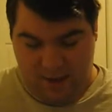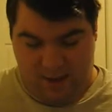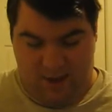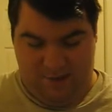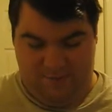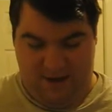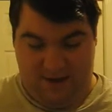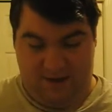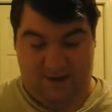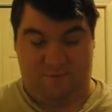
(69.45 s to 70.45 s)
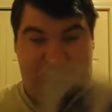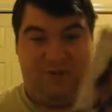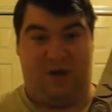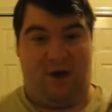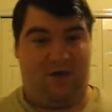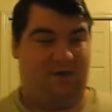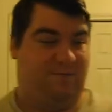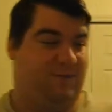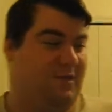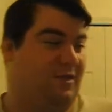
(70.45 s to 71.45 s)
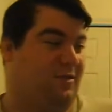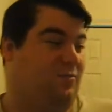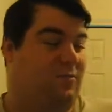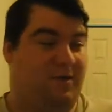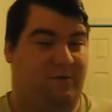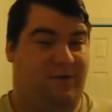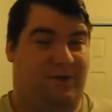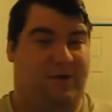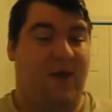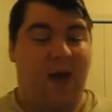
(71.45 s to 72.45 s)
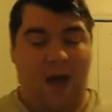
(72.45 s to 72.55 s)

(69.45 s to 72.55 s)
And it was awesome. This is really, really good.